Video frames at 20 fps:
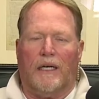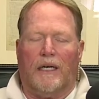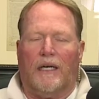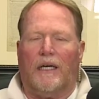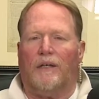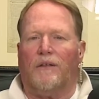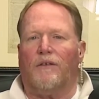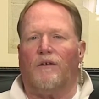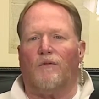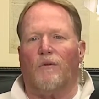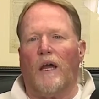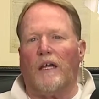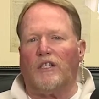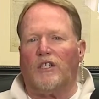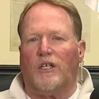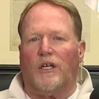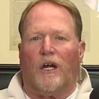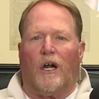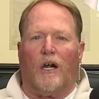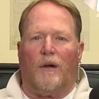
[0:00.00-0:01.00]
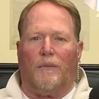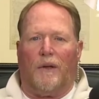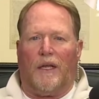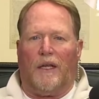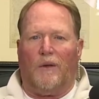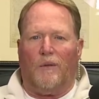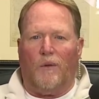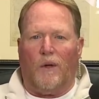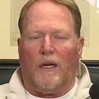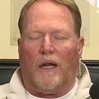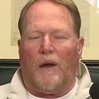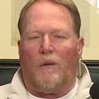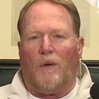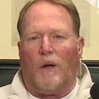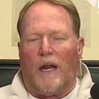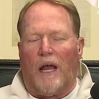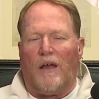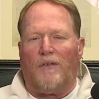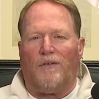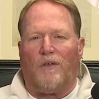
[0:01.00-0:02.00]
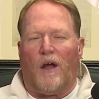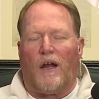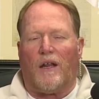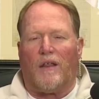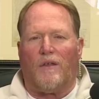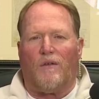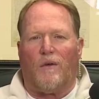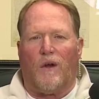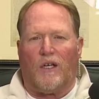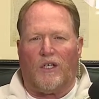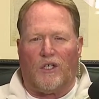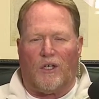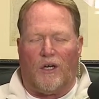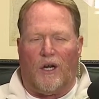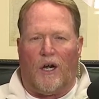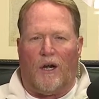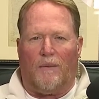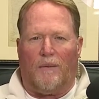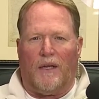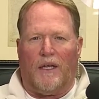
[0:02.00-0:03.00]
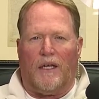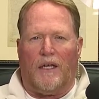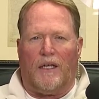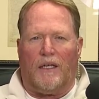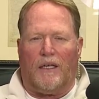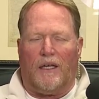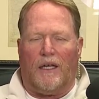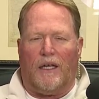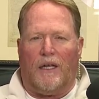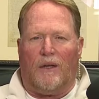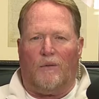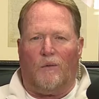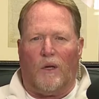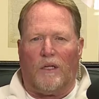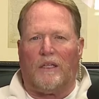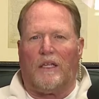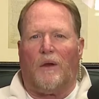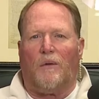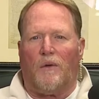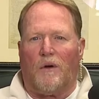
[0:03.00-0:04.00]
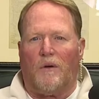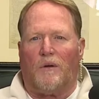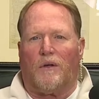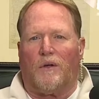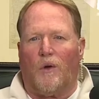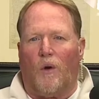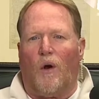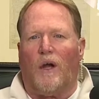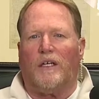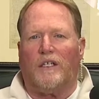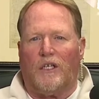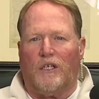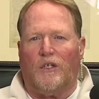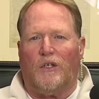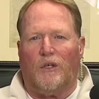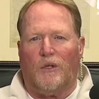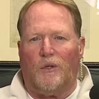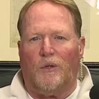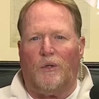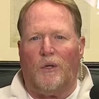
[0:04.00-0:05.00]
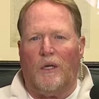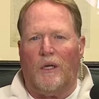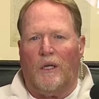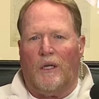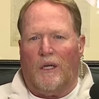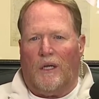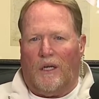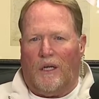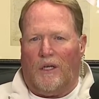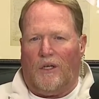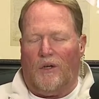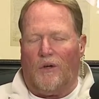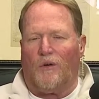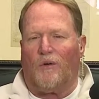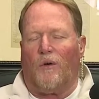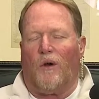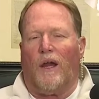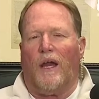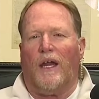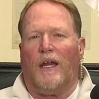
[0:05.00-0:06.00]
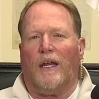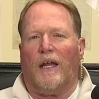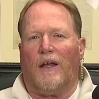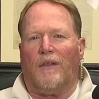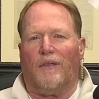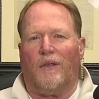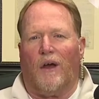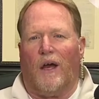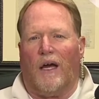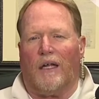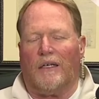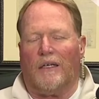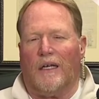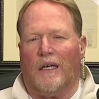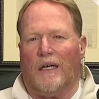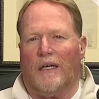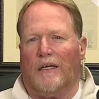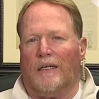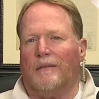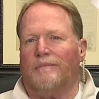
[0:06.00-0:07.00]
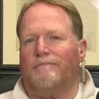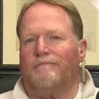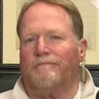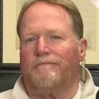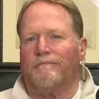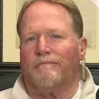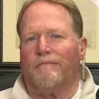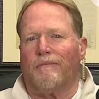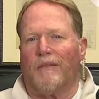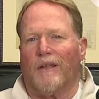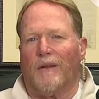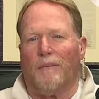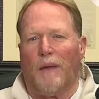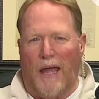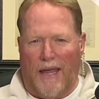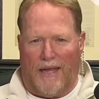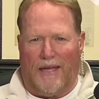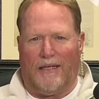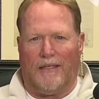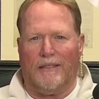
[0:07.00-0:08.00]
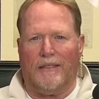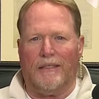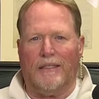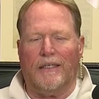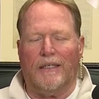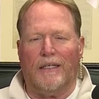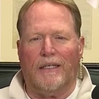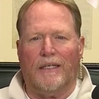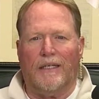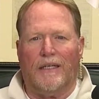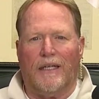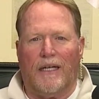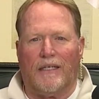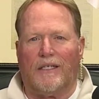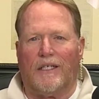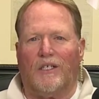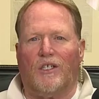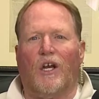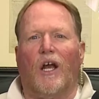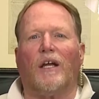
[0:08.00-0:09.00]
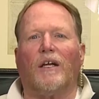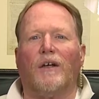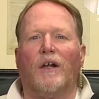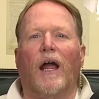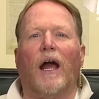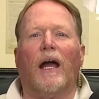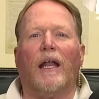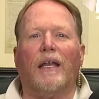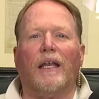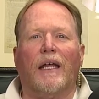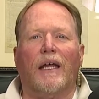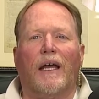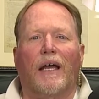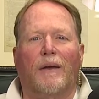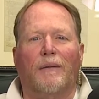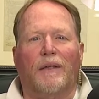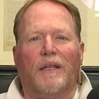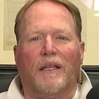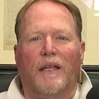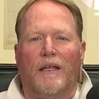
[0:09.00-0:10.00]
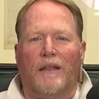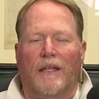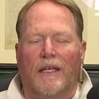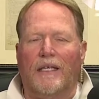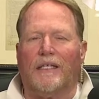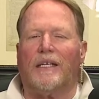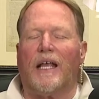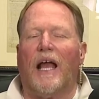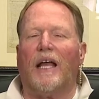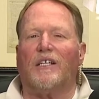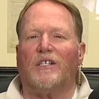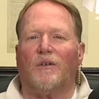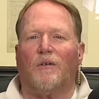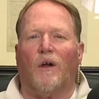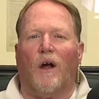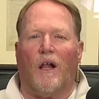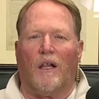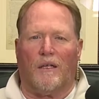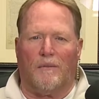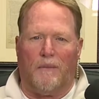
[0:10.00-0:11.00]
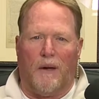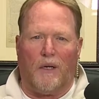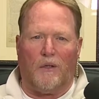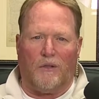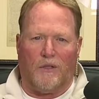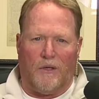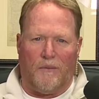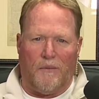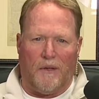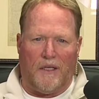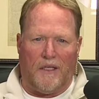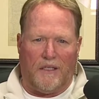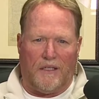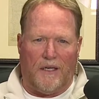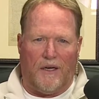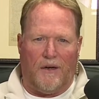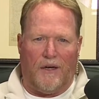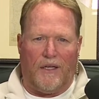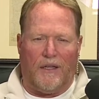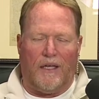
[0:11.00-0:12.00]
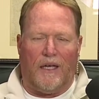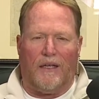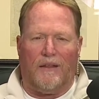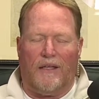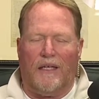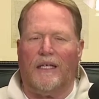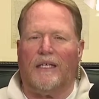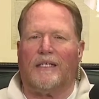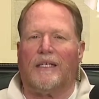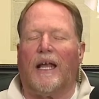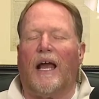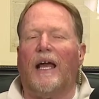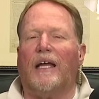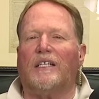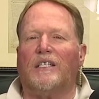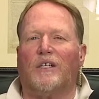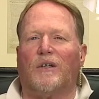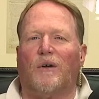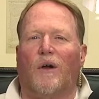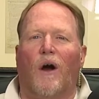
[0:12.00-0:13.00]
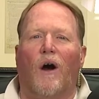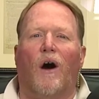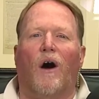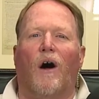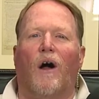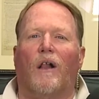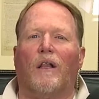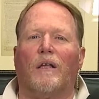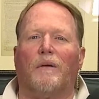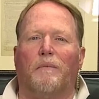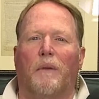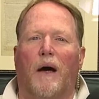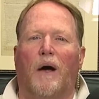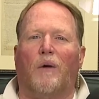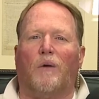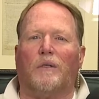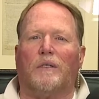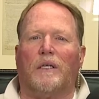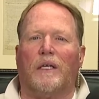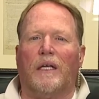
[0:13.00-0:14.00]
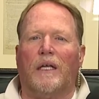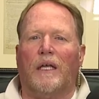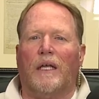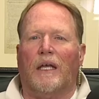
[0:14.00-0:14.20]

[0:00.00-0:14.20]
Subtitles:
The Russian army. When I thought of the Russian army and what they were going to do in Ukraine, I thought, man, that's a juggernaut. I mean, these guys are all about their military. These guys are all about